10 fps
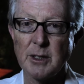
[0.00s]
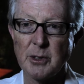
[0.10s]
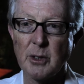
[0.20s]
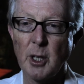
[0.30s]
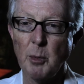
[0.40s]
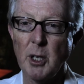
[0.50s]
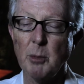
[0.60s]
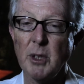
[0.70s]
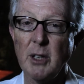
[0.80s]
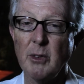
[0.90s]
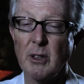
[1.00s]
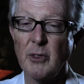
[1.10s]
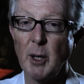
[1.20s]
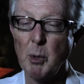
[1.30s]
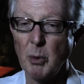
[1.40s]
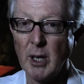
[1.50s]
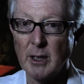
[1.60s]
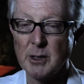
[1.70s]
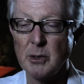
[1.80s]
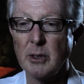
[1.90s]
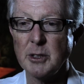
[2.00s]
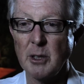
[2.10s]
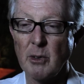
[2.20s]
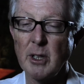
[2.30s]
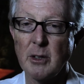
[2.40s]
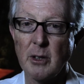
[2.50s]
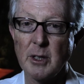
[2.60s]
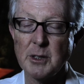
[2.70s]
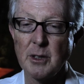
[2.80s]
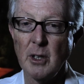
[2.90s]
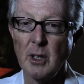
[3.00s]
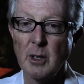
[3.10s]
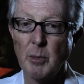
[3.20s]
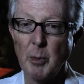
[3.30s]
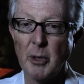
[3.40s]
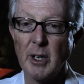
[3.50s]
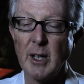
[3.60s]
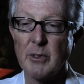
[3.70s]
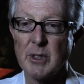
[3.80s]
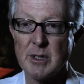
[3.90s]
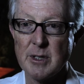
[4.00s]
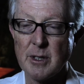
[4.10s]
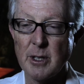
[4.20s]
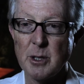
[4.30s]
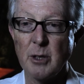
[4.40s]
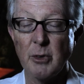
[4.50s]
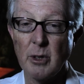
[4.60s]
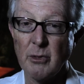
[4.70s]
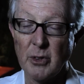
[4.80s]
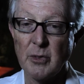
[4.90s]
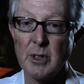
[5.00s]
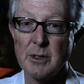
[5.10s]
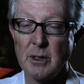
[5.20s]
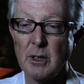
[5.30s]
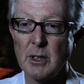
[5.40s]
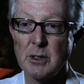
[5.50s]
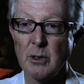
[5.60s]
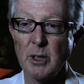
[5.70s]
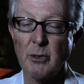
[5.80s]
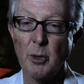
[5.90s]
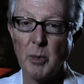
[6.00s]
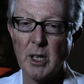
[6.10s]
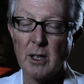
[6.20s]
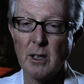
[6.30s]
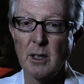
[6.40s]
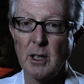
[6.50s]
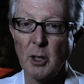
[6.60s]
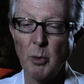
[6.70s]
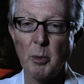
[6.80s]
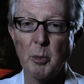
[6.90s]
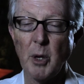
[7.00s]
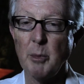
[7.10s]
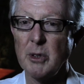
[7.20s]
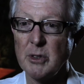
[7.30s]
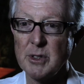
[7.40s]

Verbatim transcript: this will come up, but even a family practice or a general internist probably ought to have this discussion if you're in your 50s, certainly for a man, and a woman probably in her